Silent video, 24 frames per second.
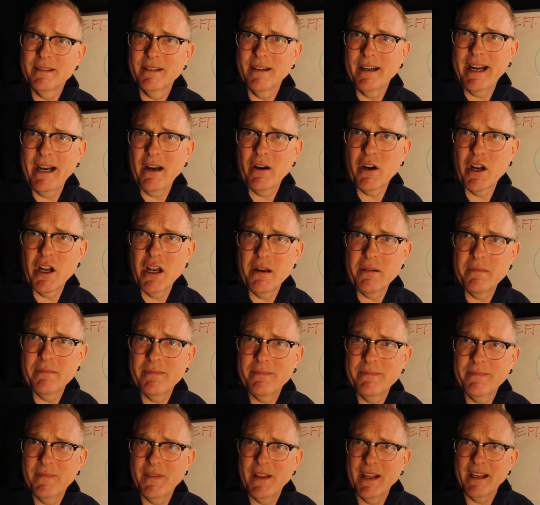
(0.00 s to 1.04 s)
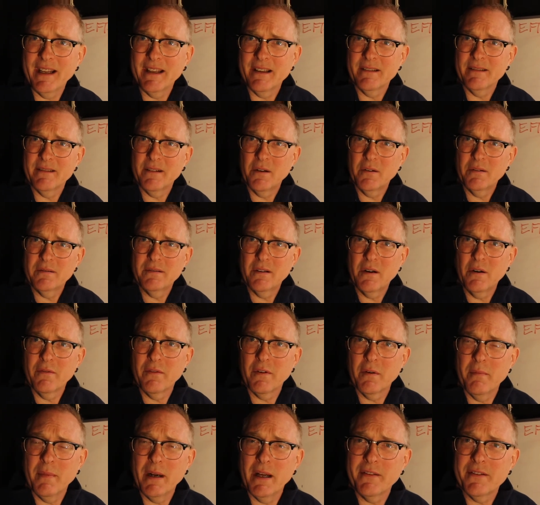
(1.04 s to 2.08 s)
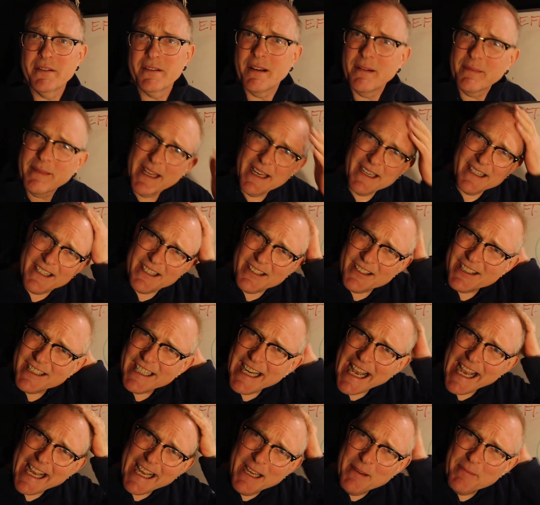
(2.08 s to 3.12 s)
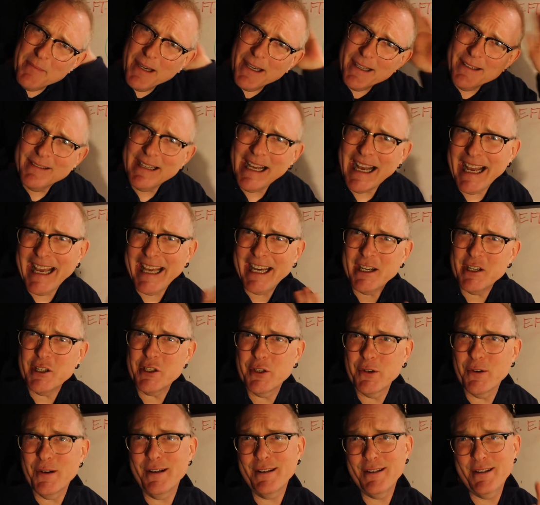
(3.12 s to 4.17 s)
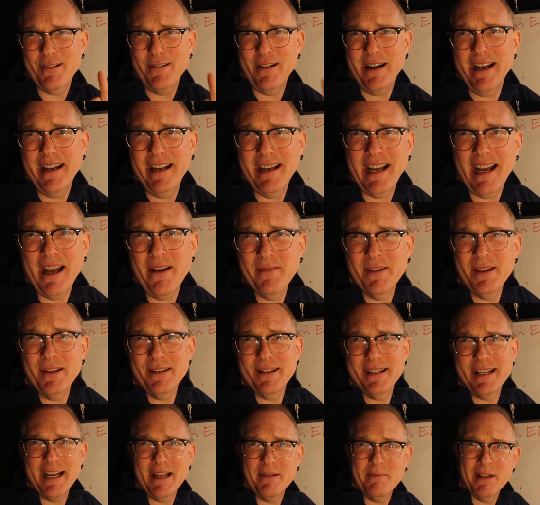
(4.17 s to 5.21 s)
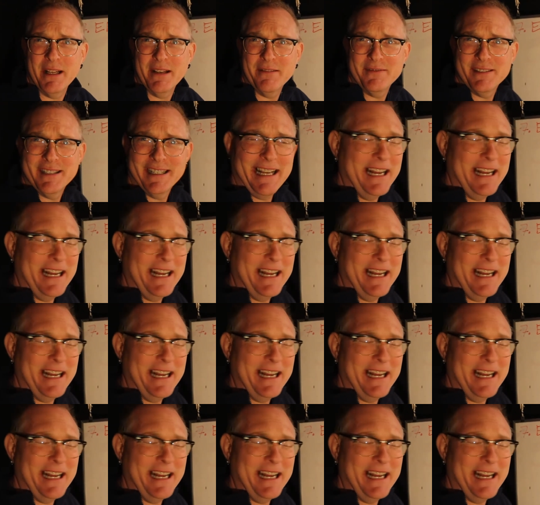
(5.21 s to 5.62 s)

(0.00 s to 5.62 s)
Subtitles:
or a haircut thing in over a month, so I'm getting a little shaggy, but I had it short, so I have a little time left.